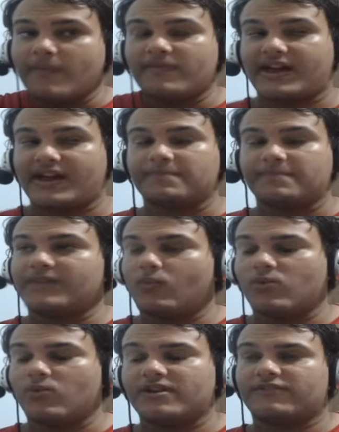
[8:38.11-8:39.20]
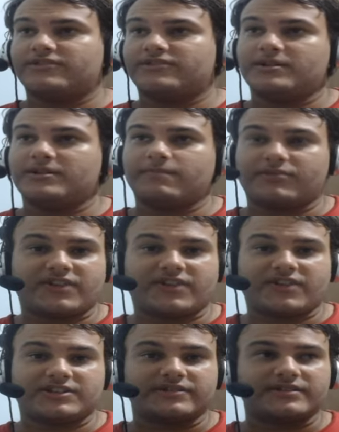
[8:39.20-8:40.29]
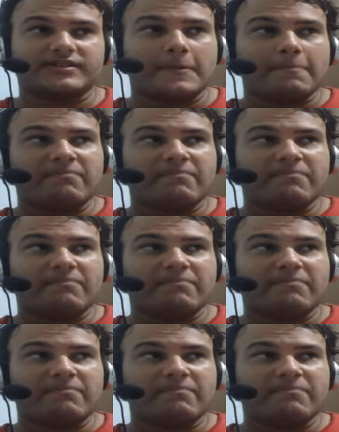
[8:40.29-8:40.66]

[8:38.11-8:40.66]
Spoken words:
That one of the professions